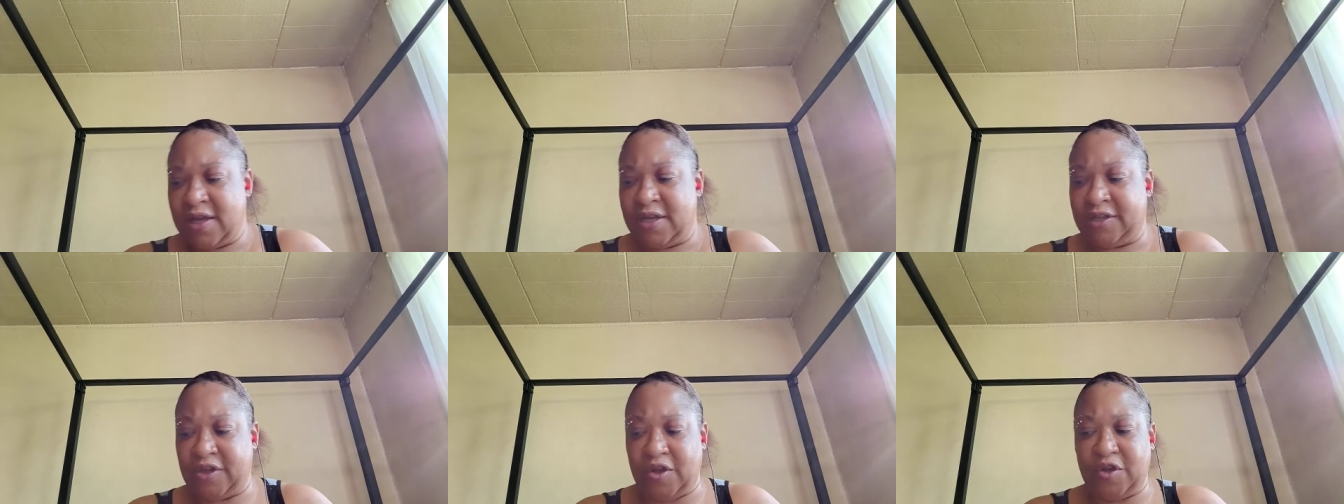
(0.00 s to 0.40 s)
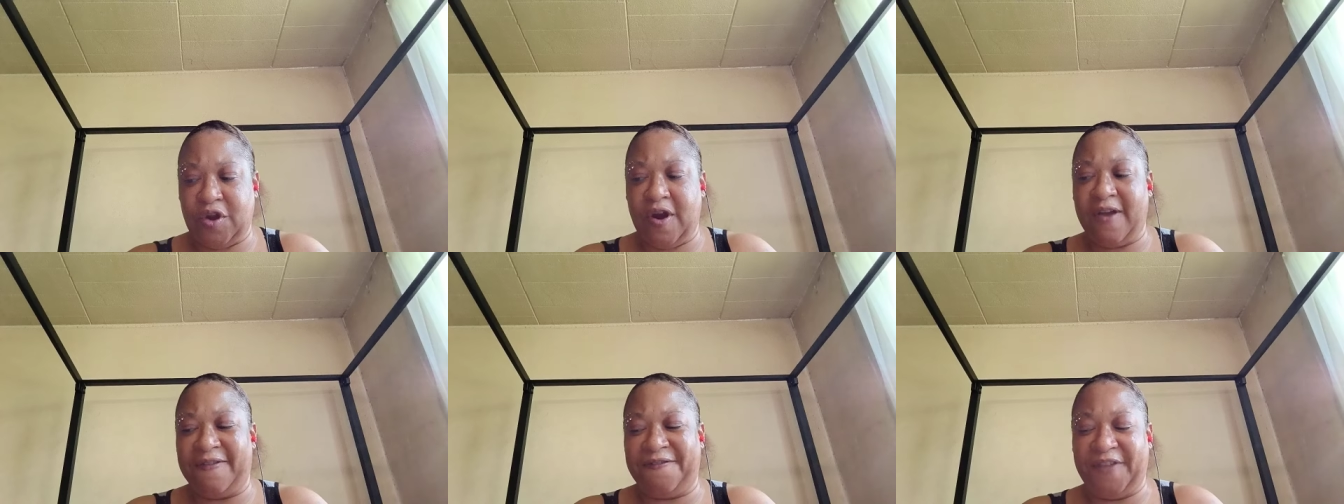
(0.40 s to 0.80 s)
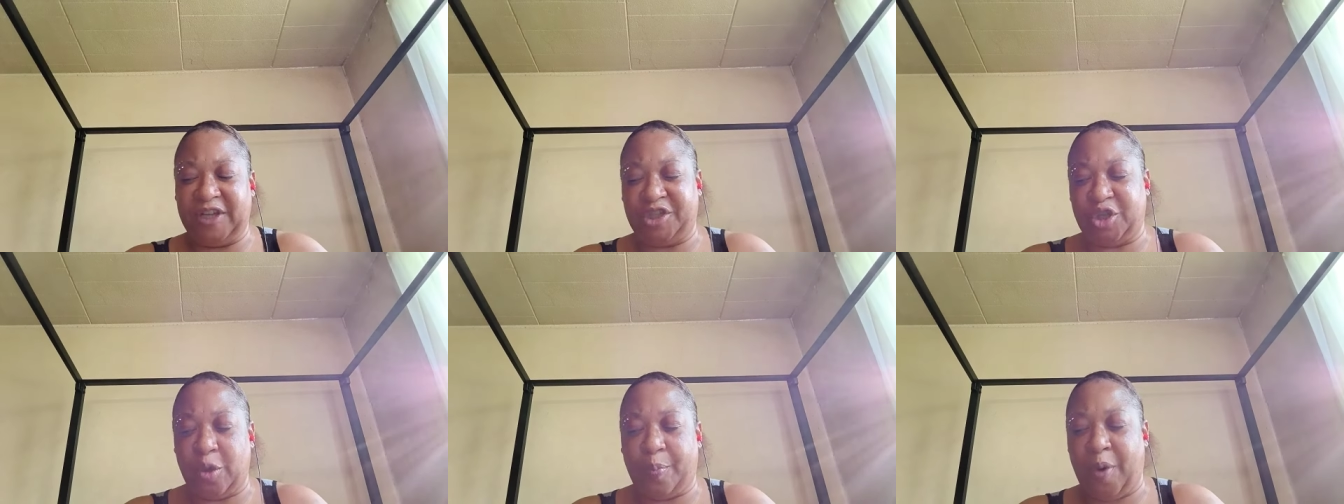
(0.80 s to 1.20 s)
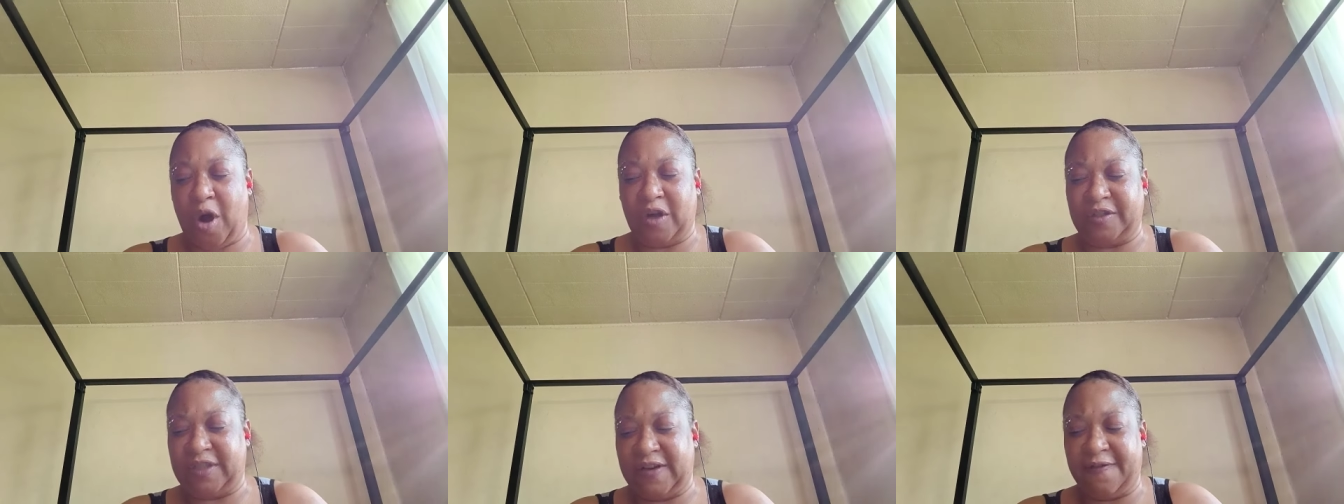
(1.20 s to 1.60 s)
So you're official
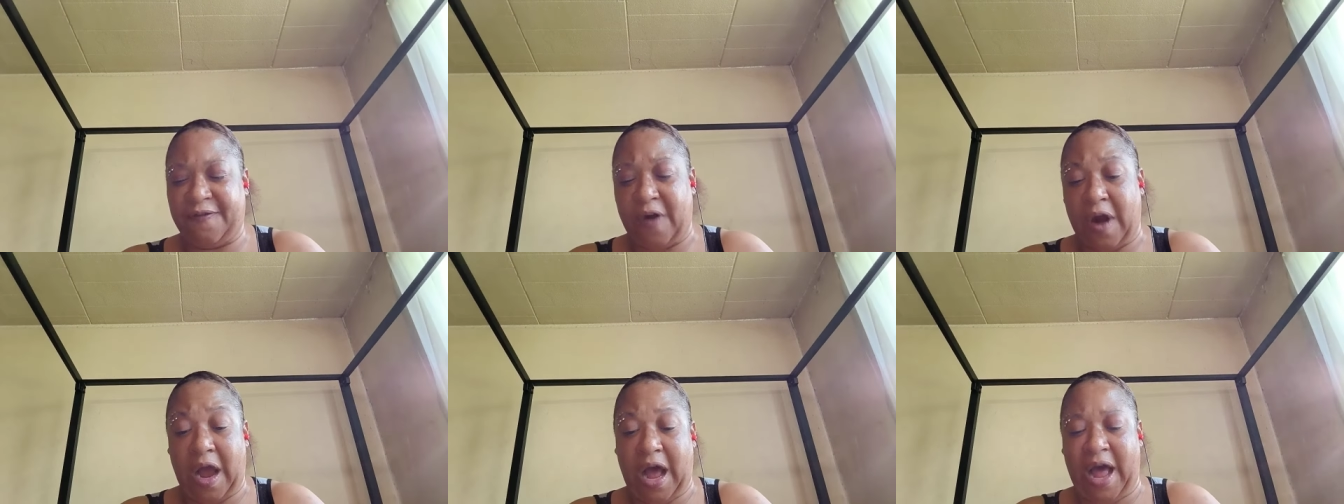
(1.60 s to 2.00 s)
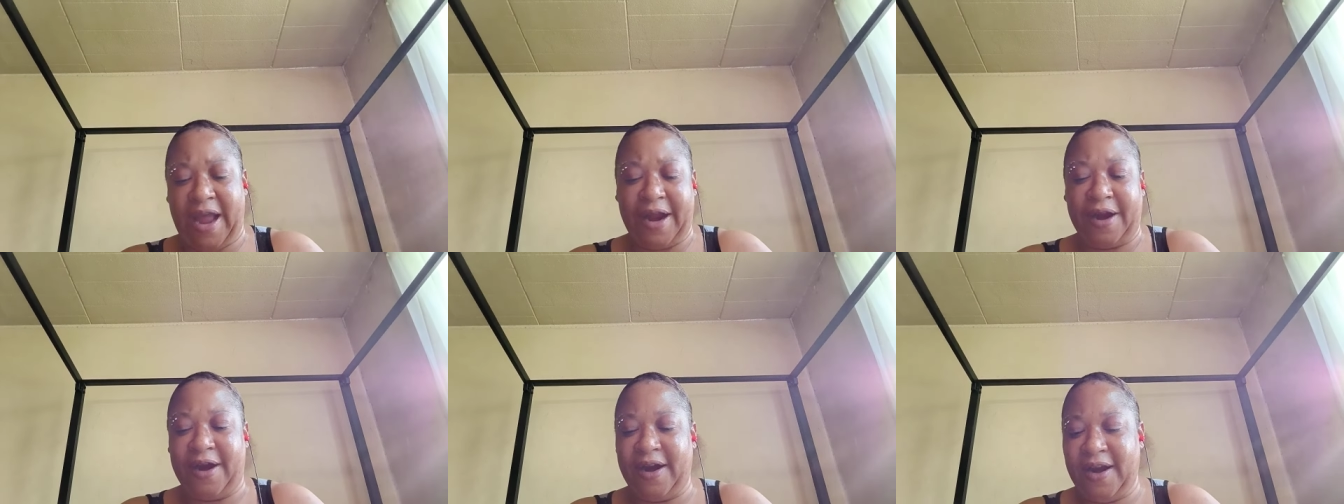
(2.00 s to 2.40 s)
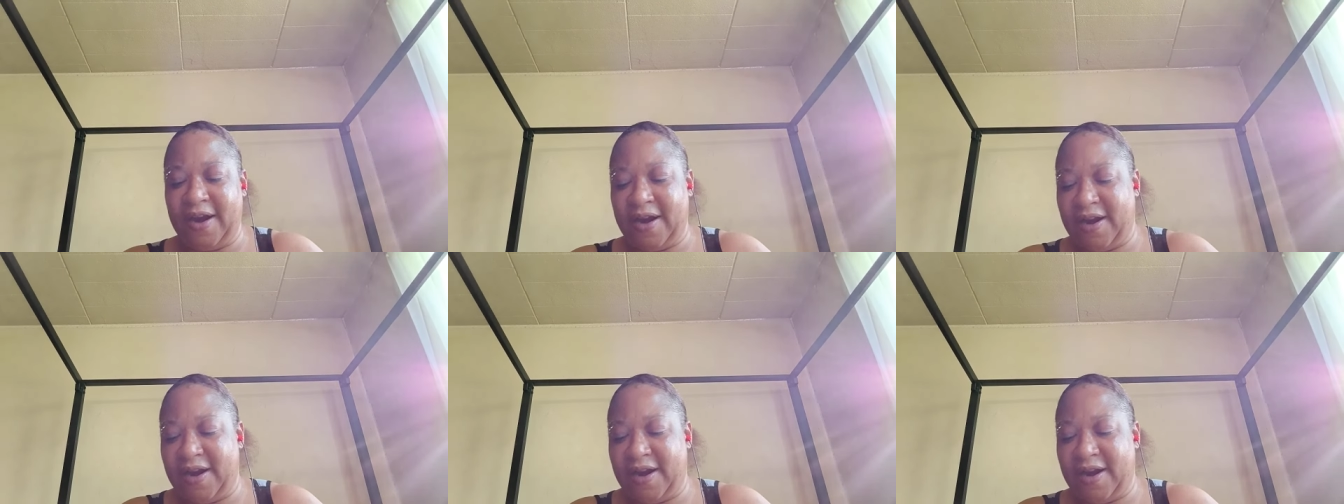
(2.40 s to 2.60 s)
person for hire.